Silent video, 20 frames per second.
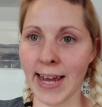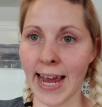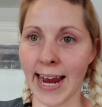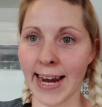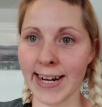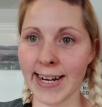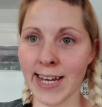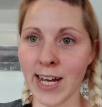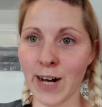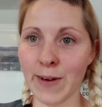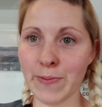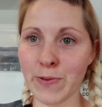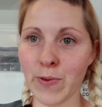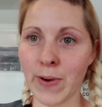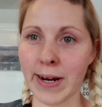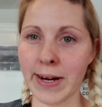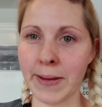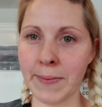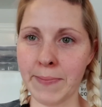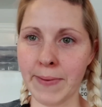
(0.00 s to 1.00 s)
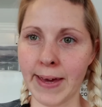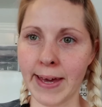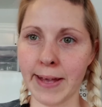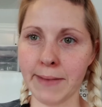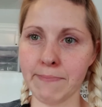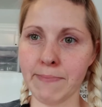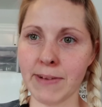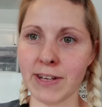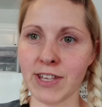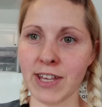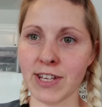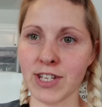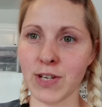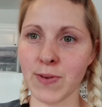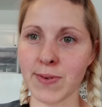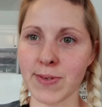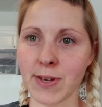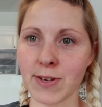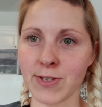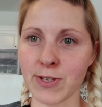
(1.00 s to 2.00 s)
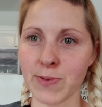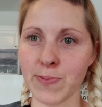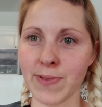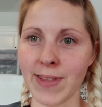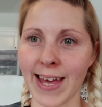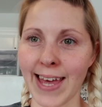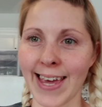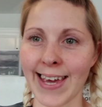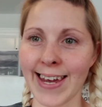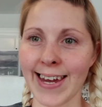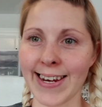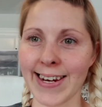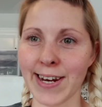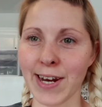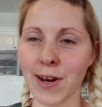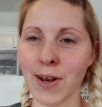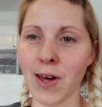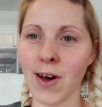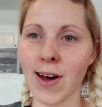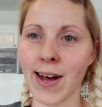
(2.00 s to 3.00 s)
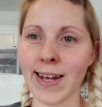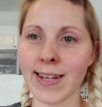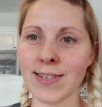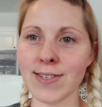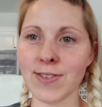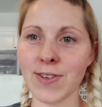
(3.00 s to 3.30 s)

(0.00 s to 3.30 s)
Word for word: Addie helped quite a bit, but then she was also playing in it a lot.